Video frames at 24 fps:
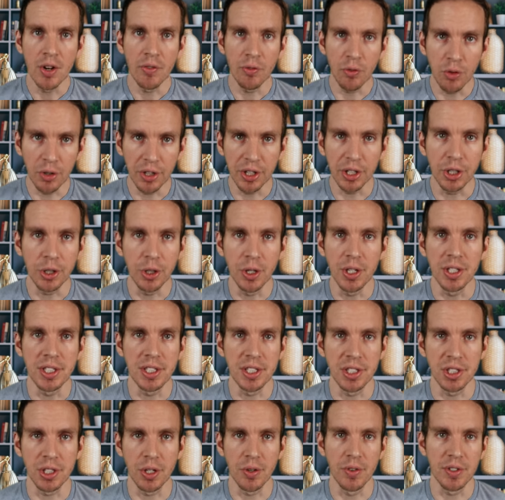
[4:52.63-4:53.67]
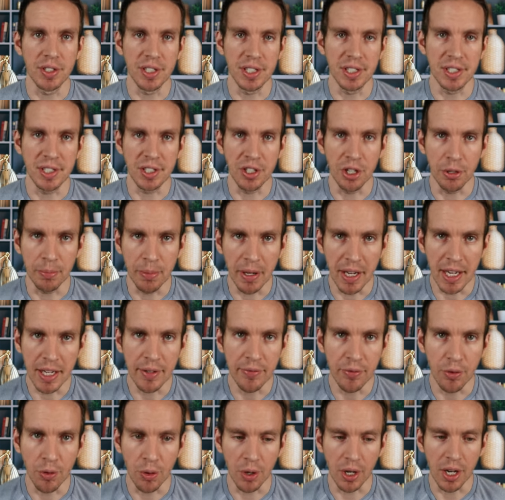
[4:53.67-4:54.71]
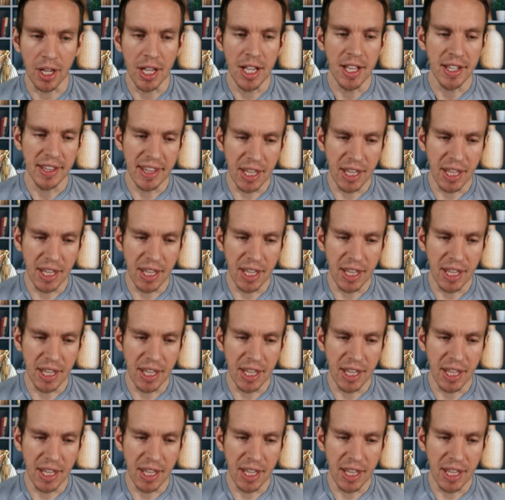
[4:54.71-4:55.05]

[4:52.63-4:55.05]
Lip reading: for the goods and services that you're paying for